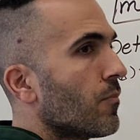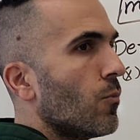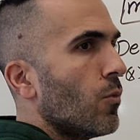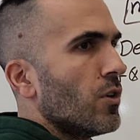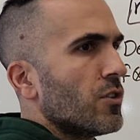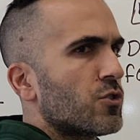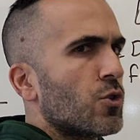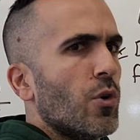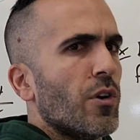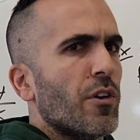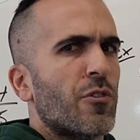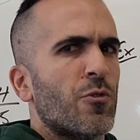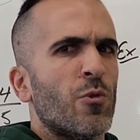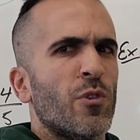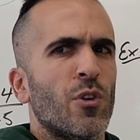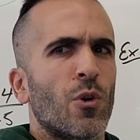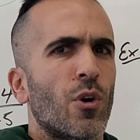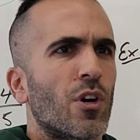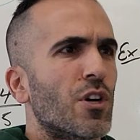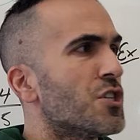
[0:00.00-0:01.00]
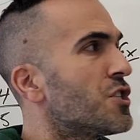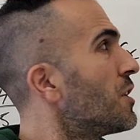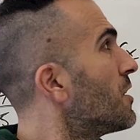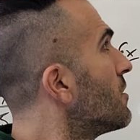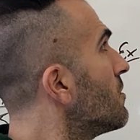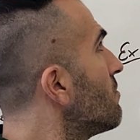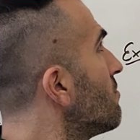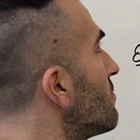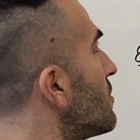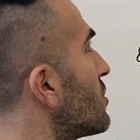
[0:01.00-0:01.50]
Well, it's going through the
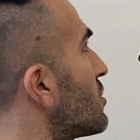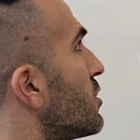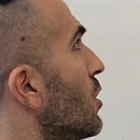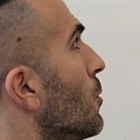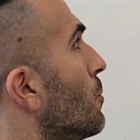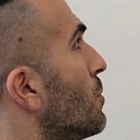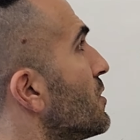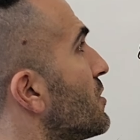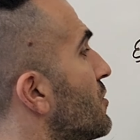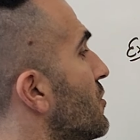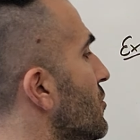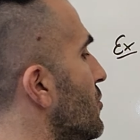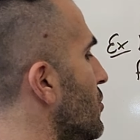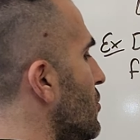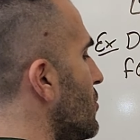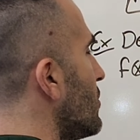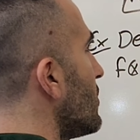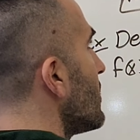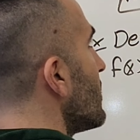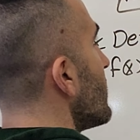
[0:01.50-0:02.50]
origin. The slope is 2.